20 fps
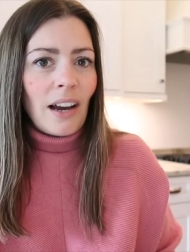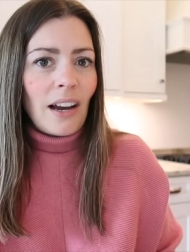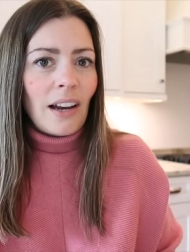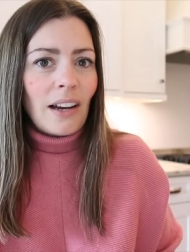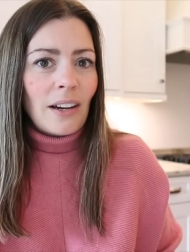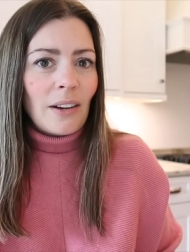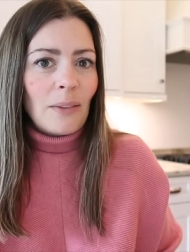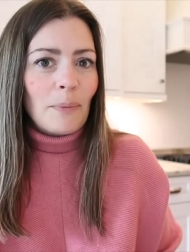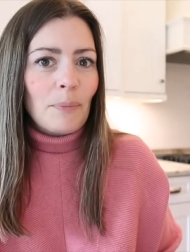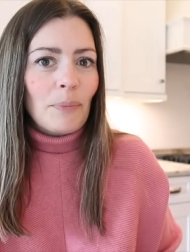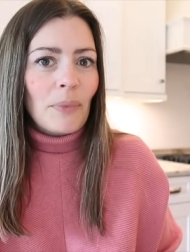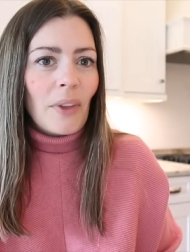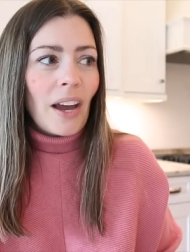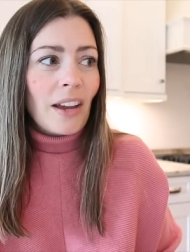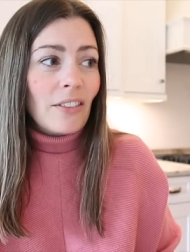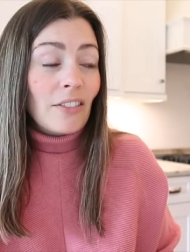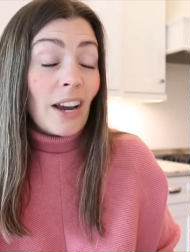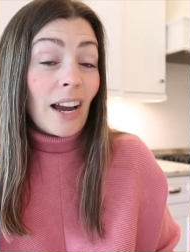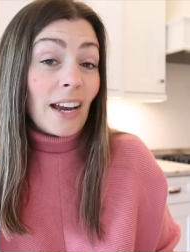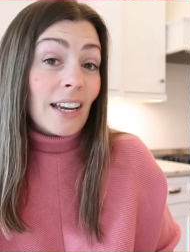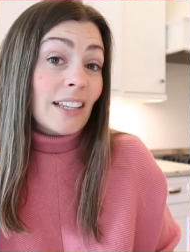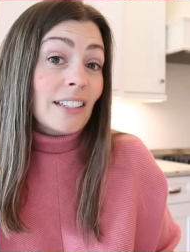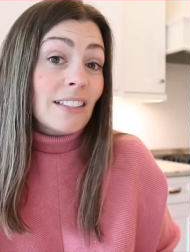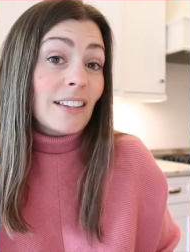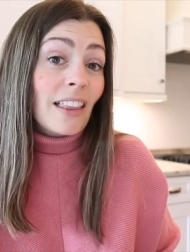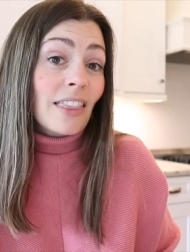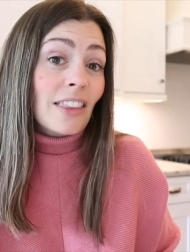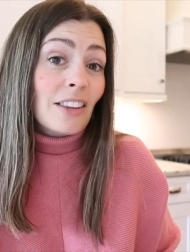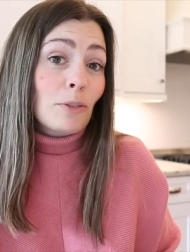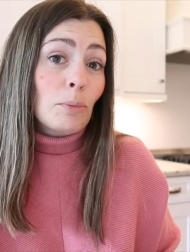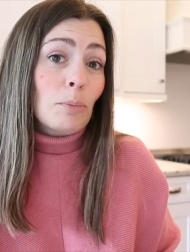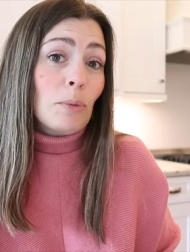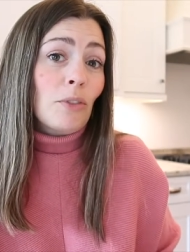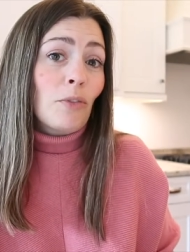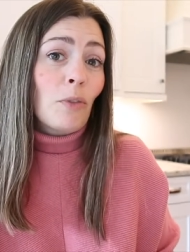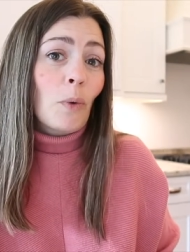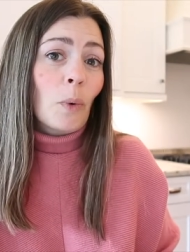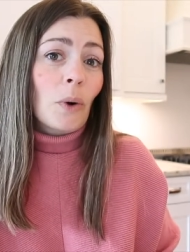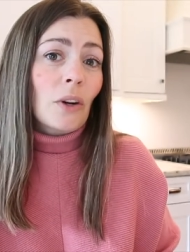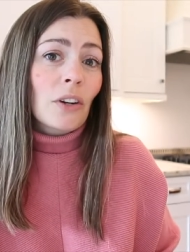I had done this
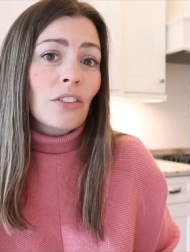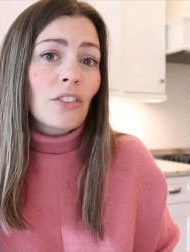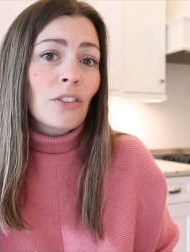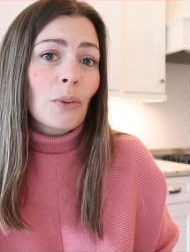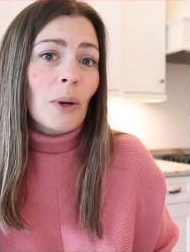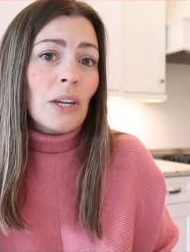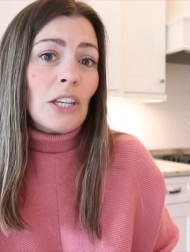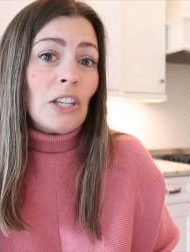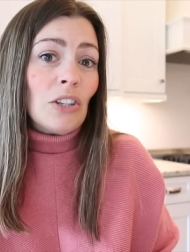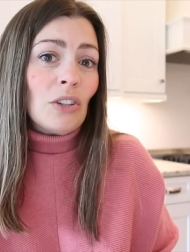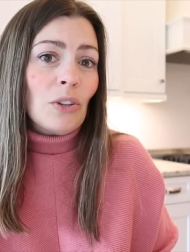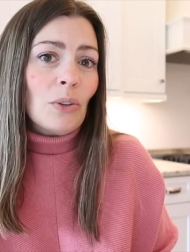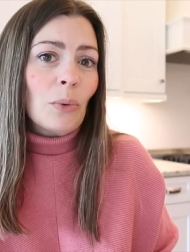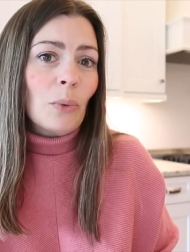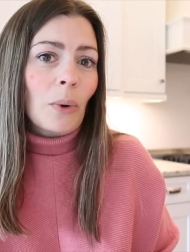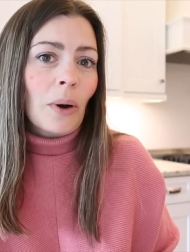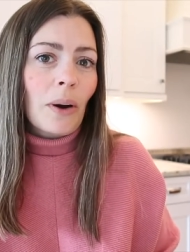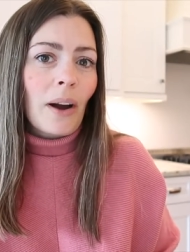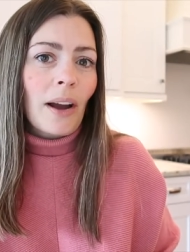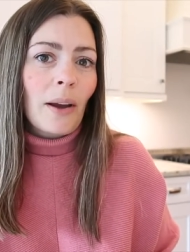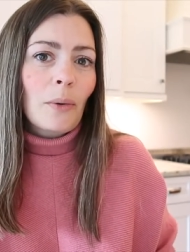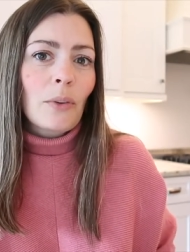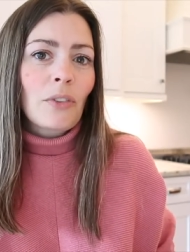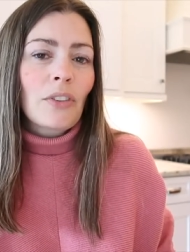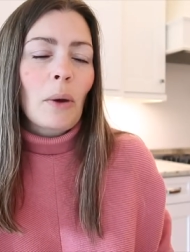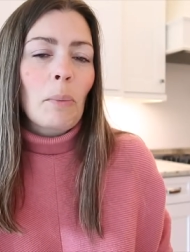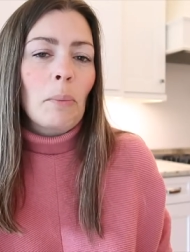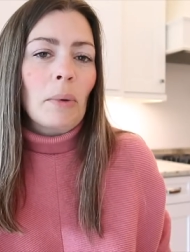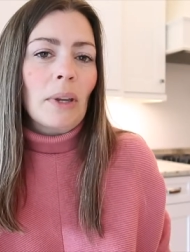before, so I knew what I was up